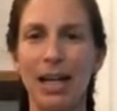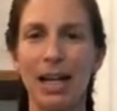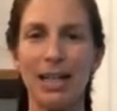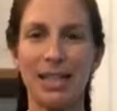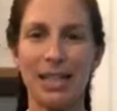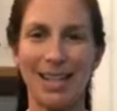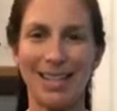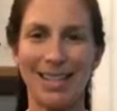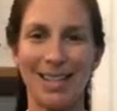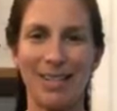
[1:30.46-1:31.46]
nutty
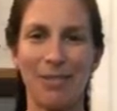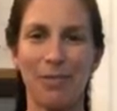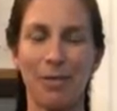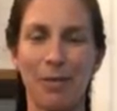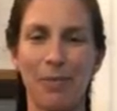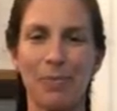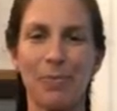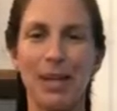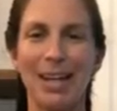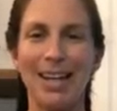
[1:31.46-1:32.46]
sense from
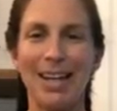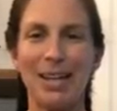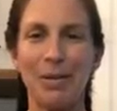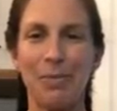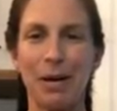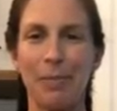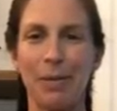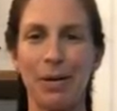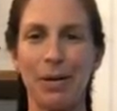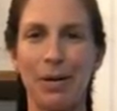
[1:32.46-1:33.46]
the brown
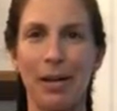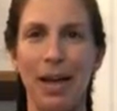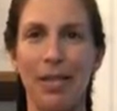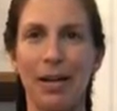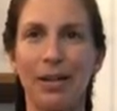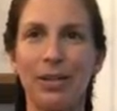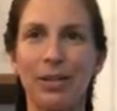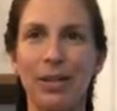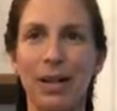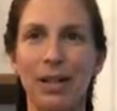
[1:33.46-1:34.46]
butter. And then I
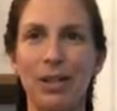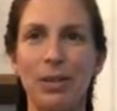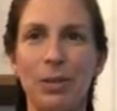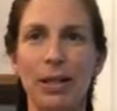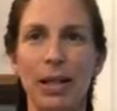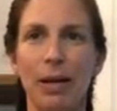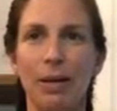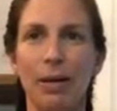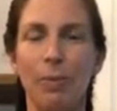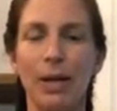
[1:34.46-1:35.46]
learned how to do it.
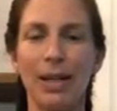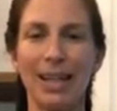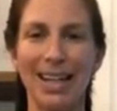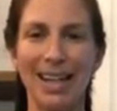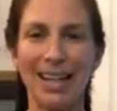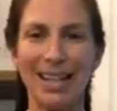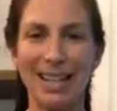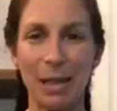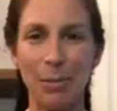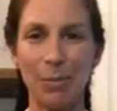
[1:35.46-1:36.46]
And one of the key
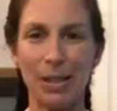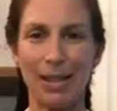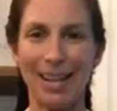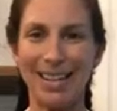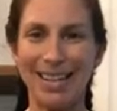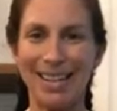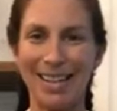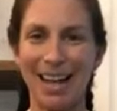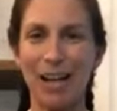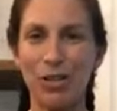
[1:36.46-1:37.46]
tips, and
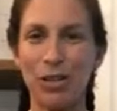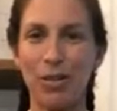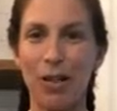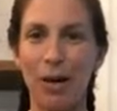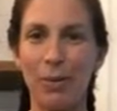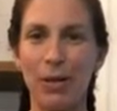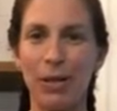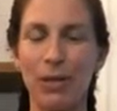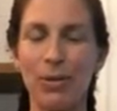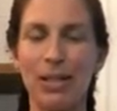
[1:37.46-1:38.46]
I'll share that with
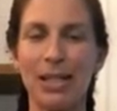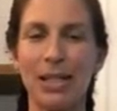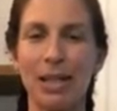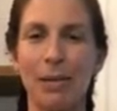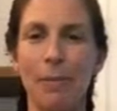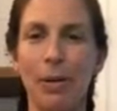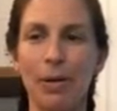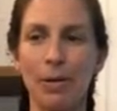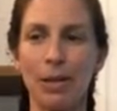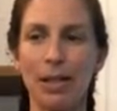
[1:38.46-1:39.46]
you, is that the
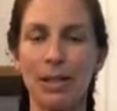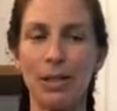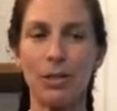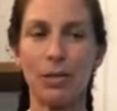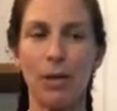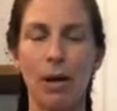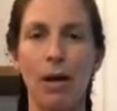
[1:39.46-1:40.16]
butter needs to